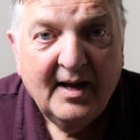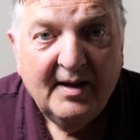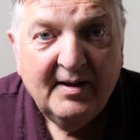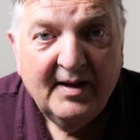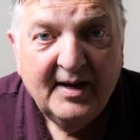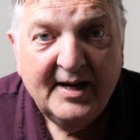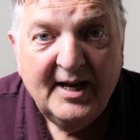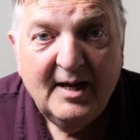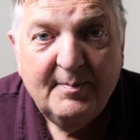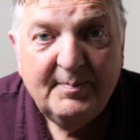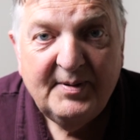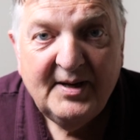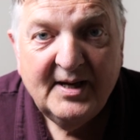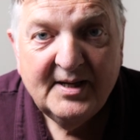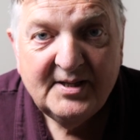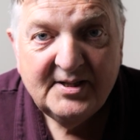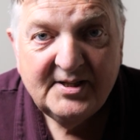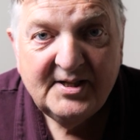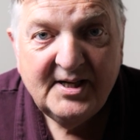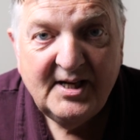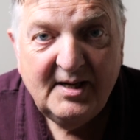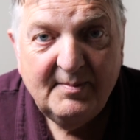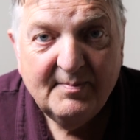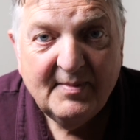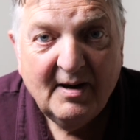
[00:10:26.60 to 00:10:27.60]
an
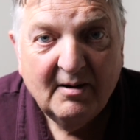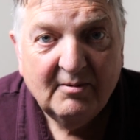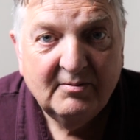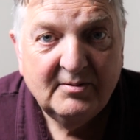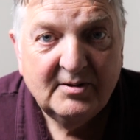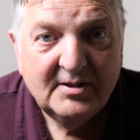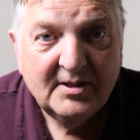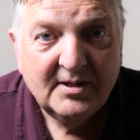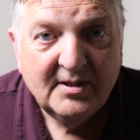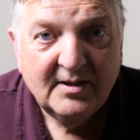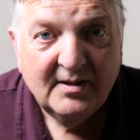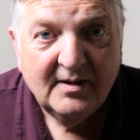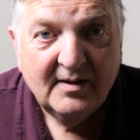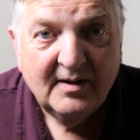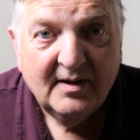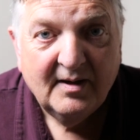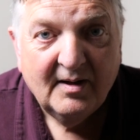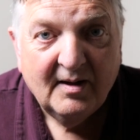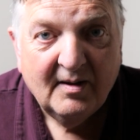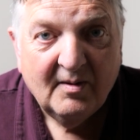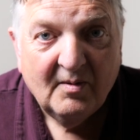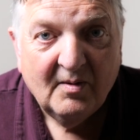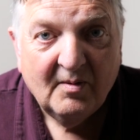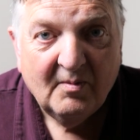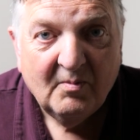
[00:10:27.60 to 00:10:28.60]
APS-C mount,
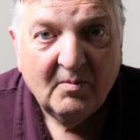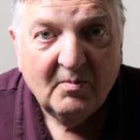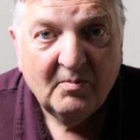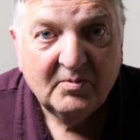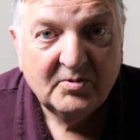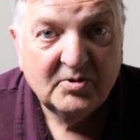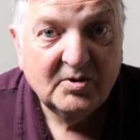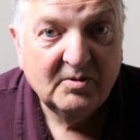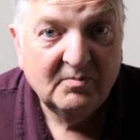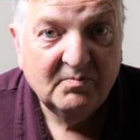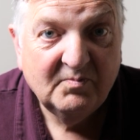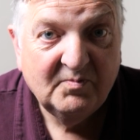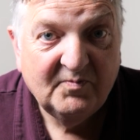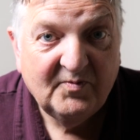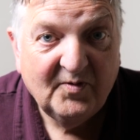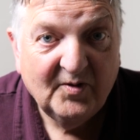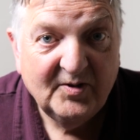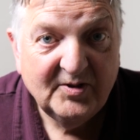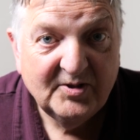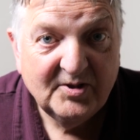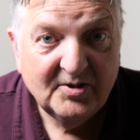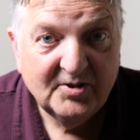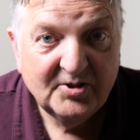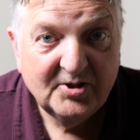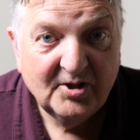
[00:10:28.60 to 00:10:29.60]
for
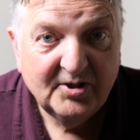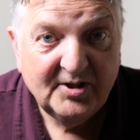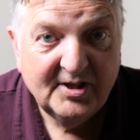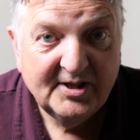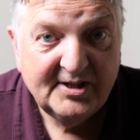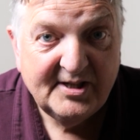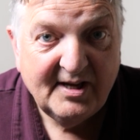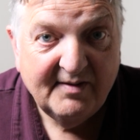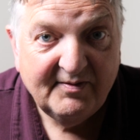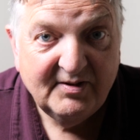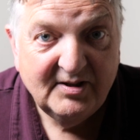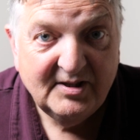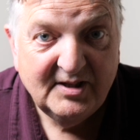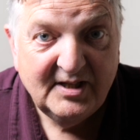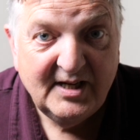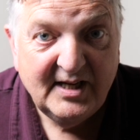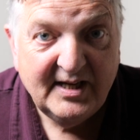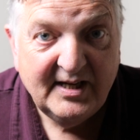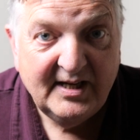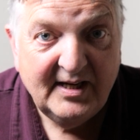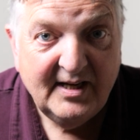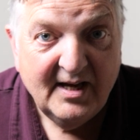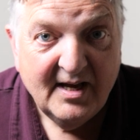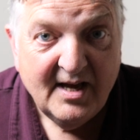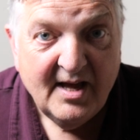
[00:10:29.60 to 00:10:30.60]
instance on the
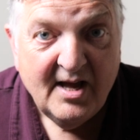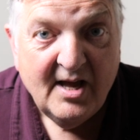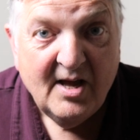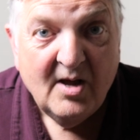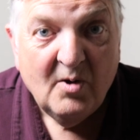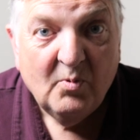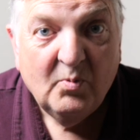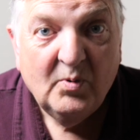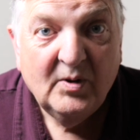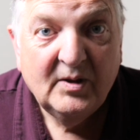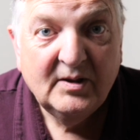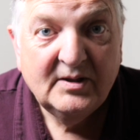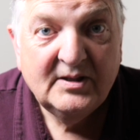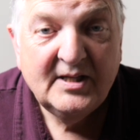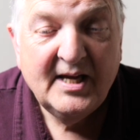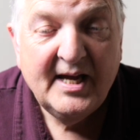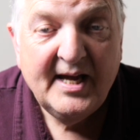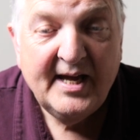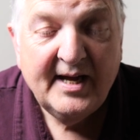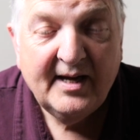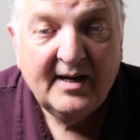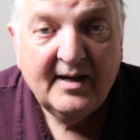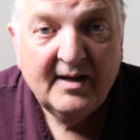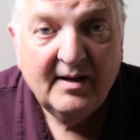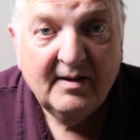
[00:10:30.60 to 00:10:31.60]
7D, will
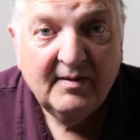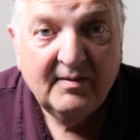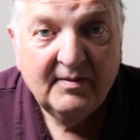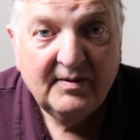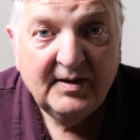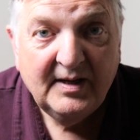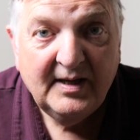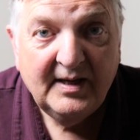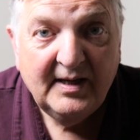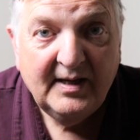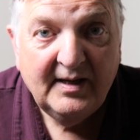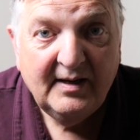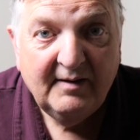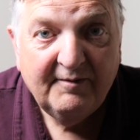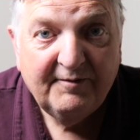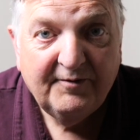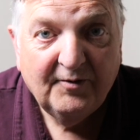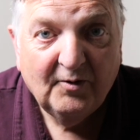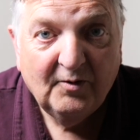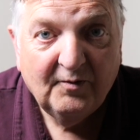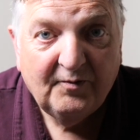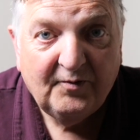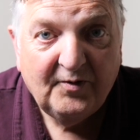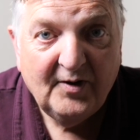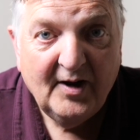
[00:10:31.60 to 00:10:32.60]
take the
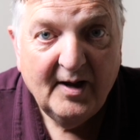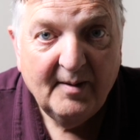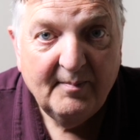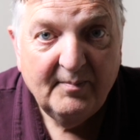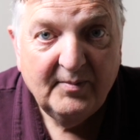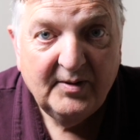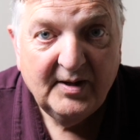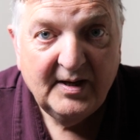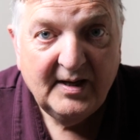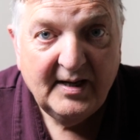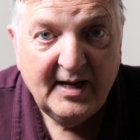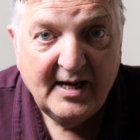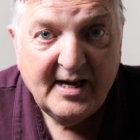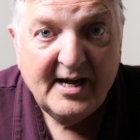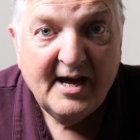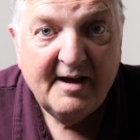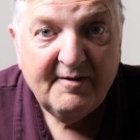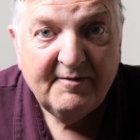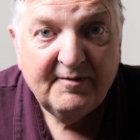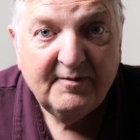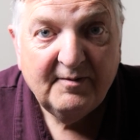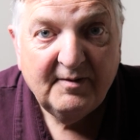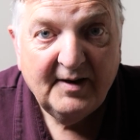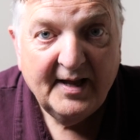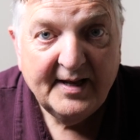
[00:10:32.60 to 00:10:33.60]
full frame, the
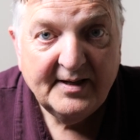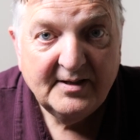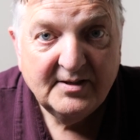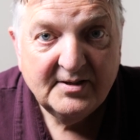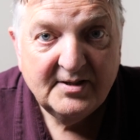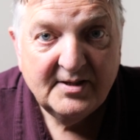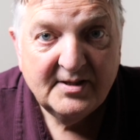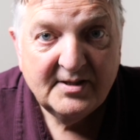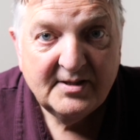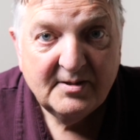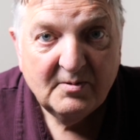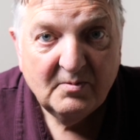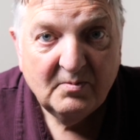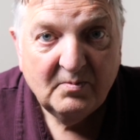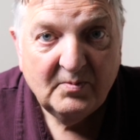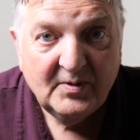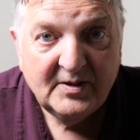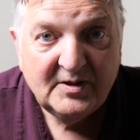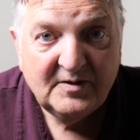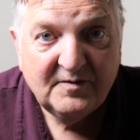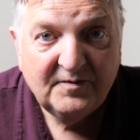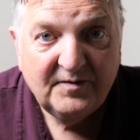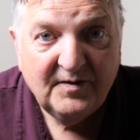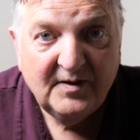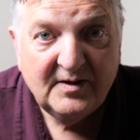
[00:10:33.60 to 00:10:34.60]
EF lenses,
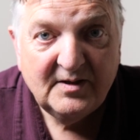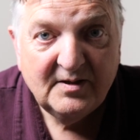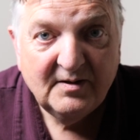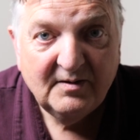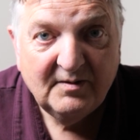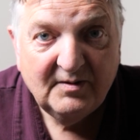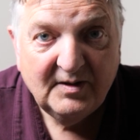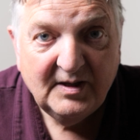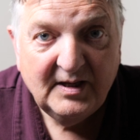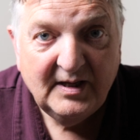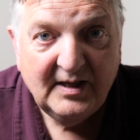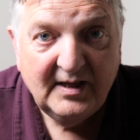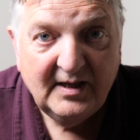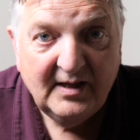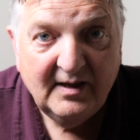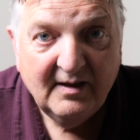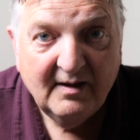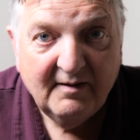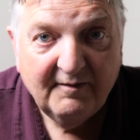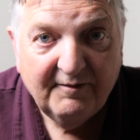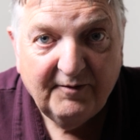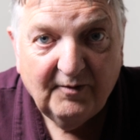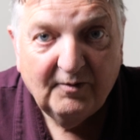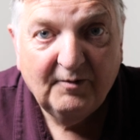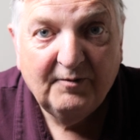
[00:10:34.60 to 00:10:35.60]
which fit the
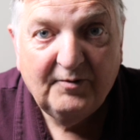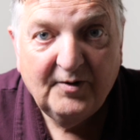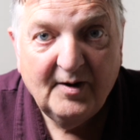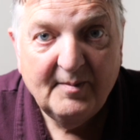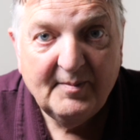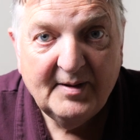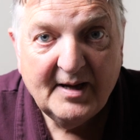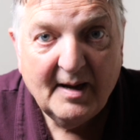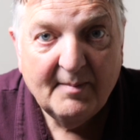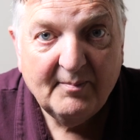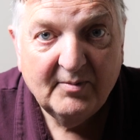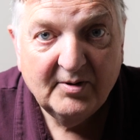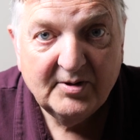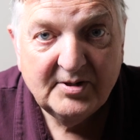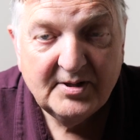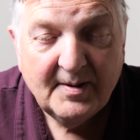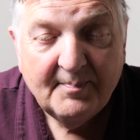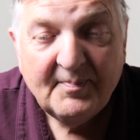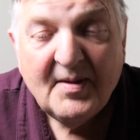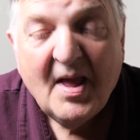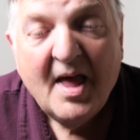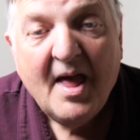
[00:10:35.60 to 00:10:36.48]
full frame cameras.